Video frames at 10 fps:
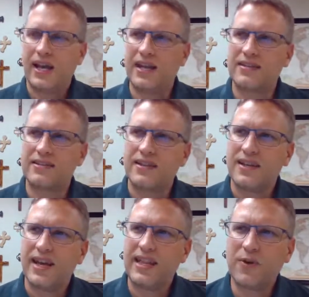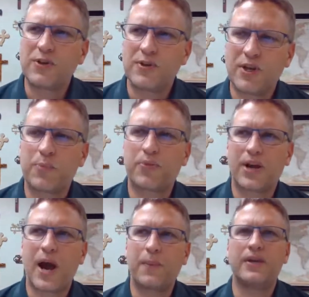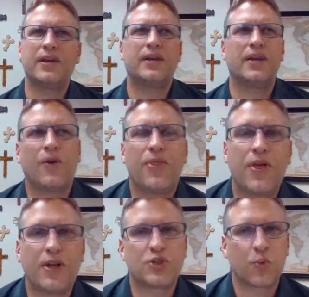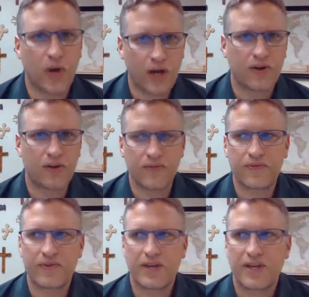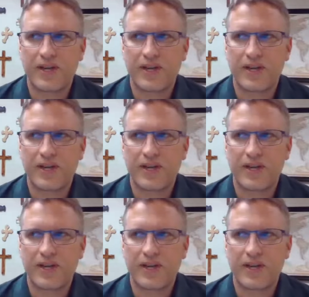And there were probably the 12